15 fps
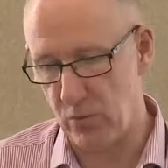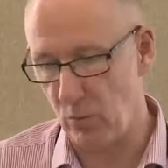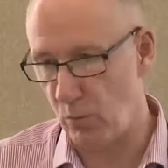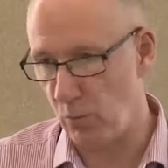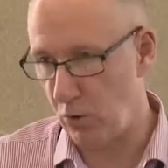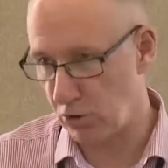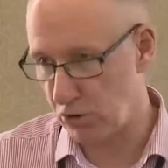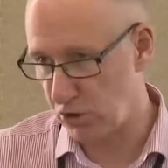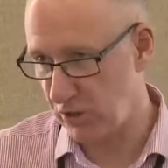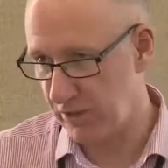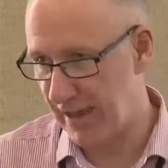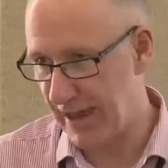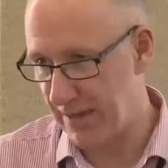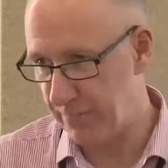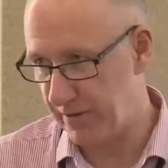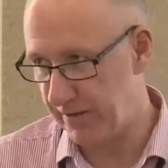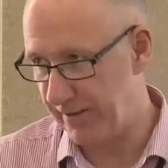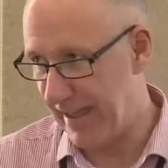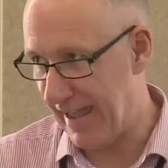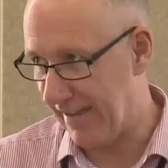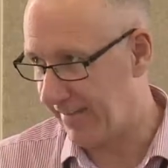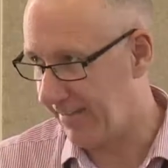what should happen
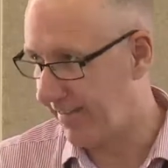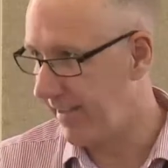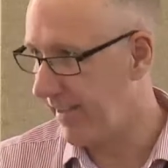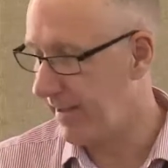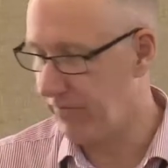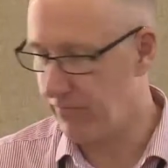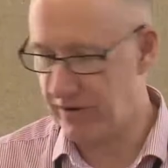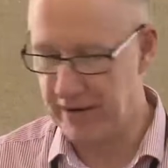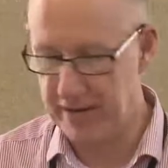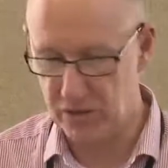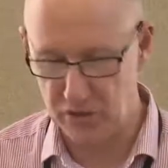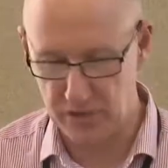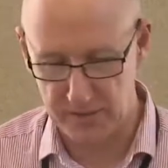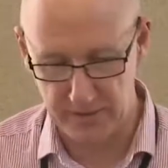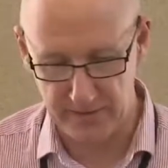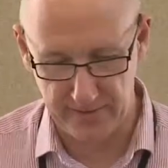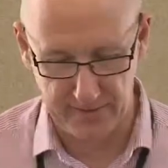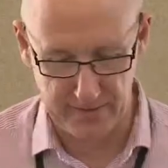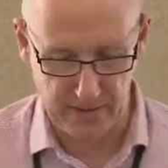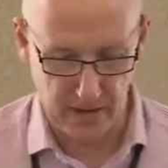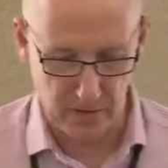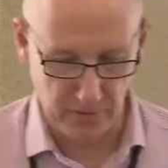next in relation to the
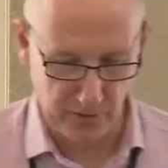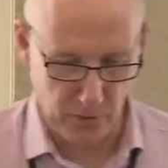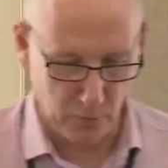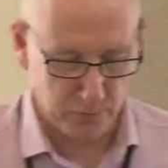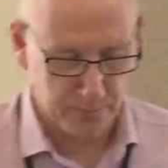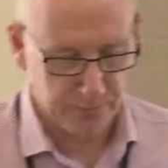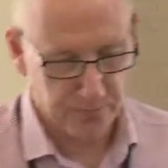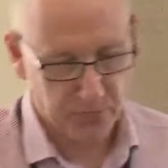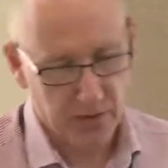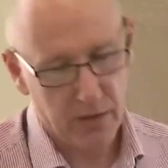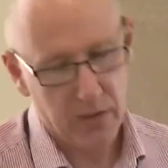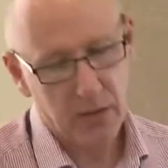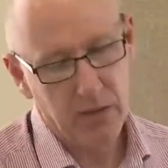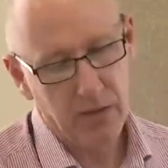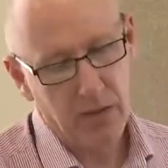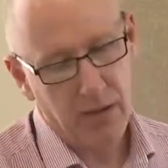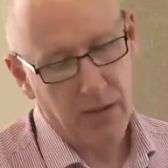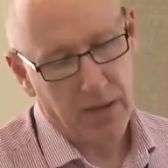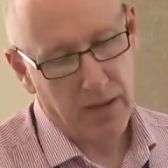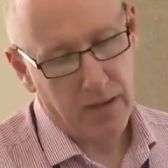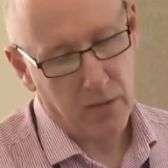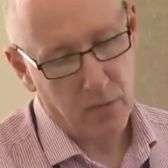scenario.
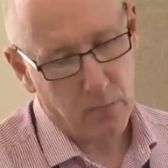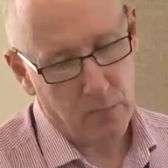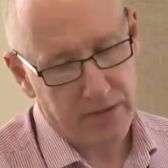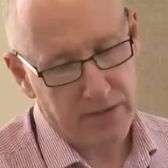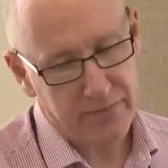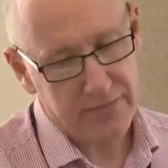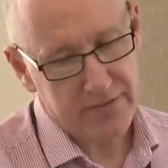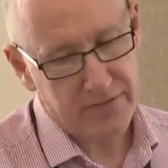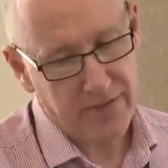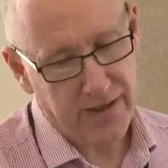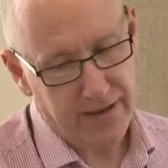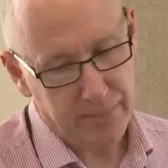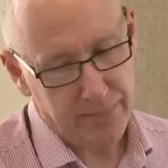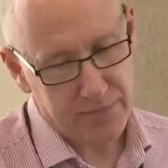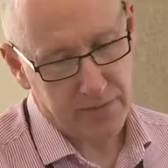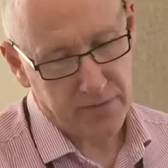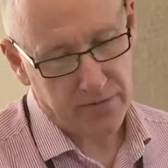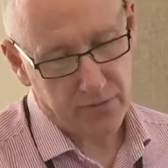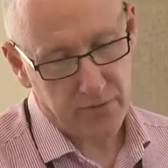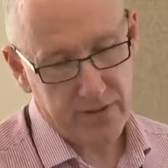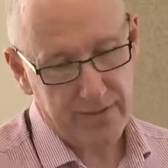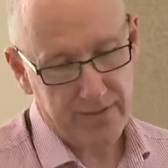We've developed
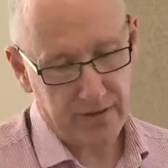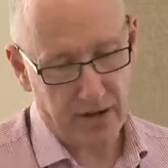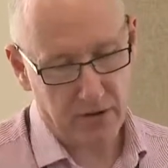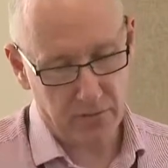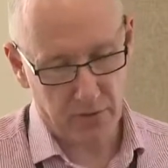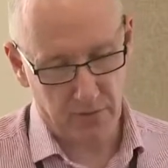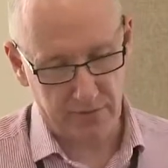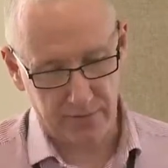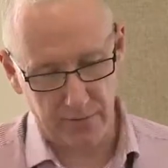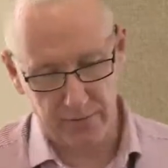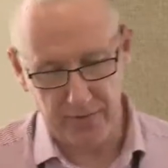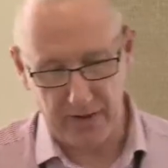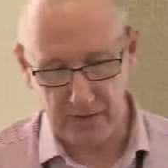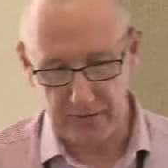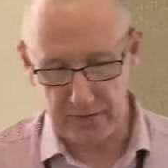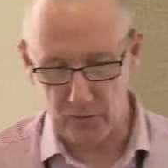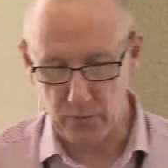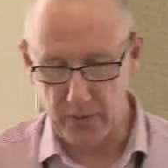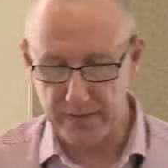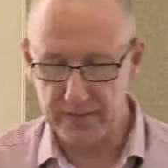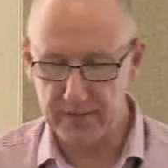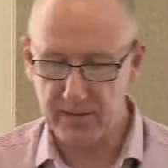three scenarios so far in
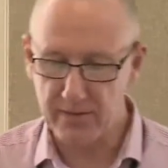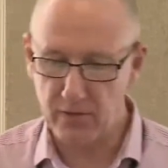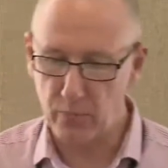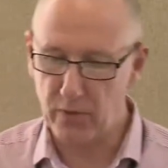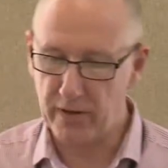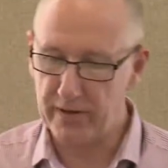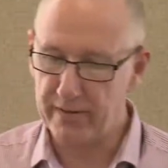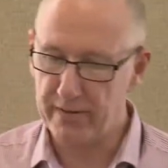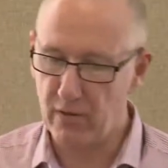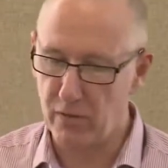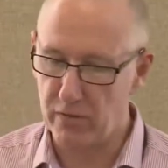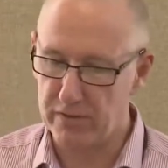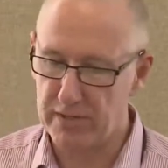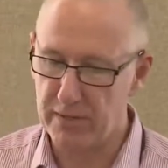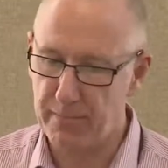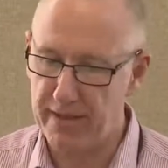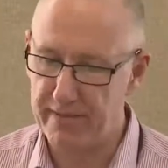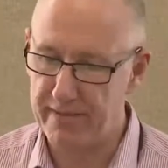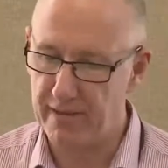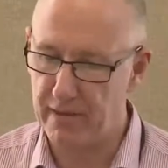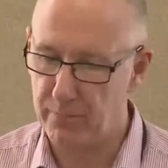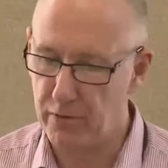Gwent. So one is on
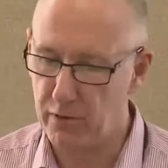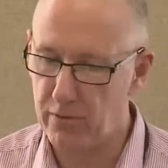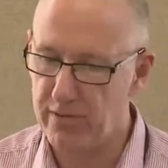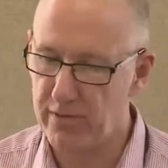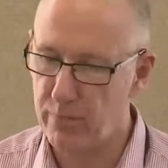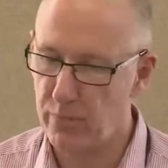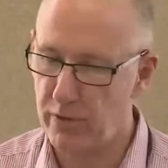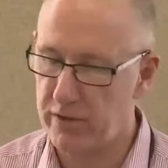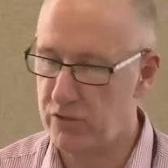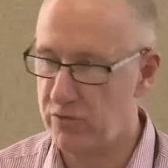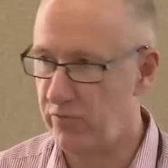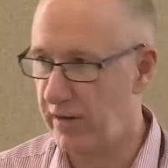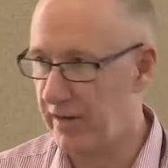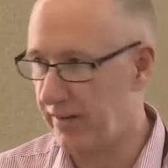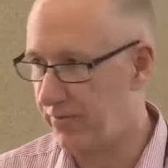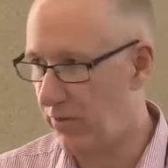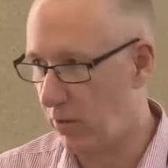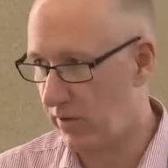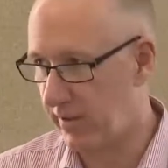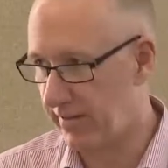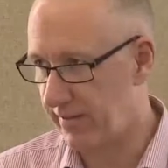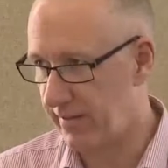domestic abuse, which really
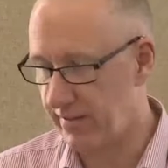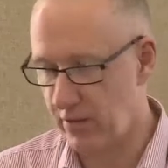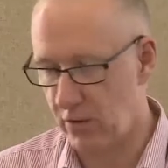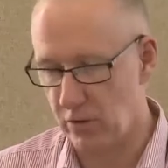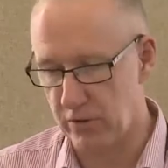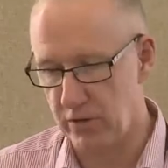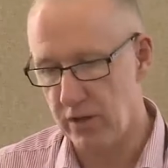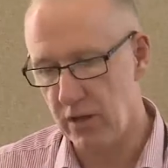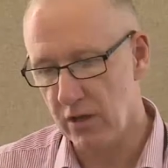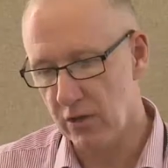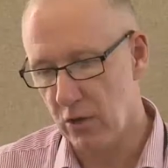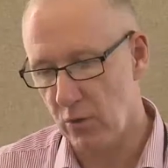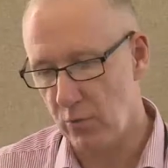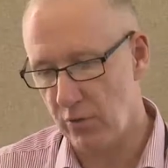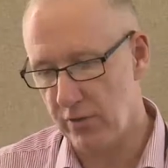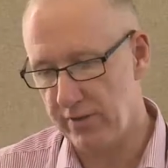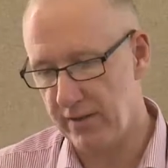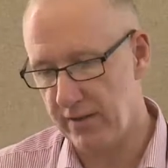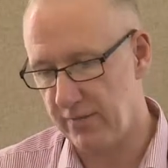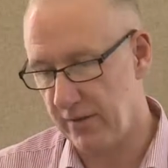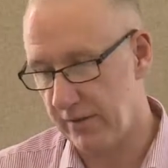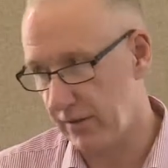focuses on
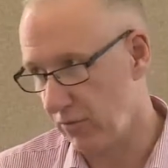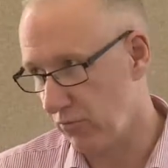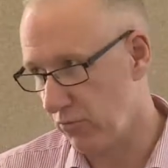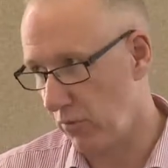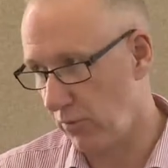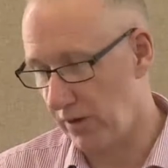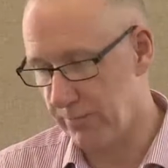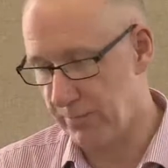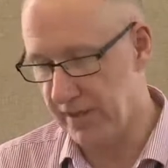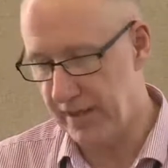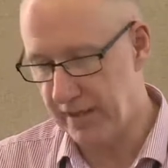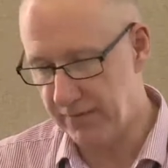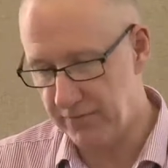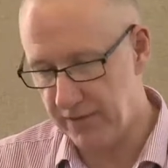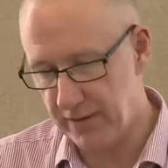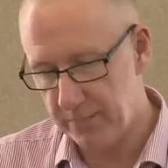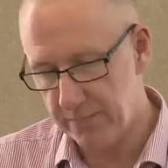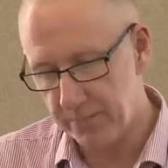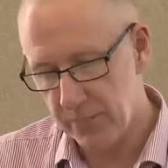coercive and controlling behavior.